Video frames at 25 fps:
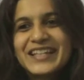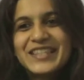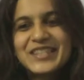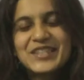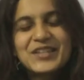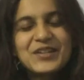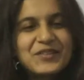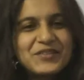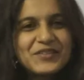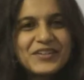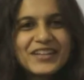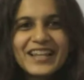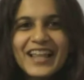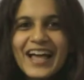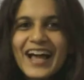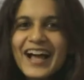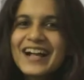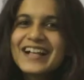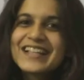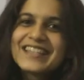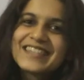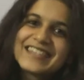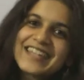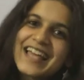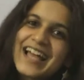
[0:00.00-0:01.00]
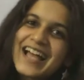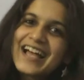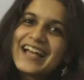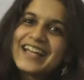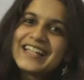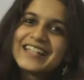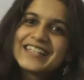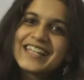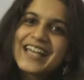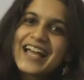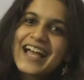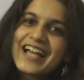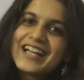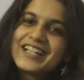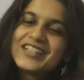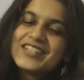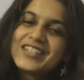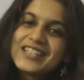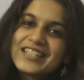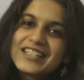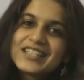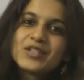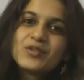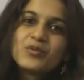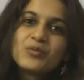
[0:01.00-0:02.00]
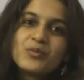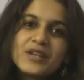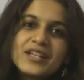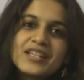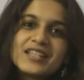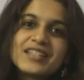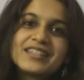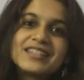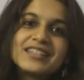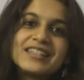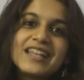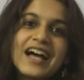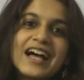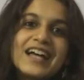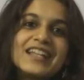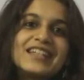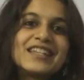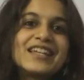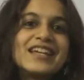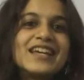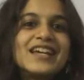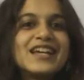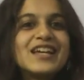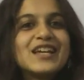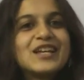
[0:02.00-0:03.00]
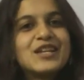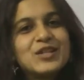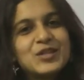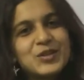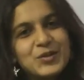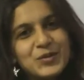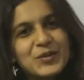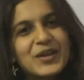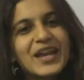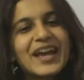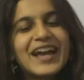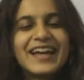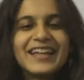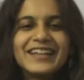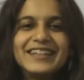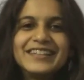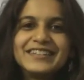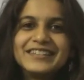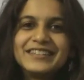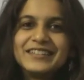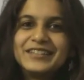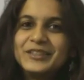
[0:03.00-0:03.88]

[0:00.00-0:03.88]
so relaxed. And I just wish that you can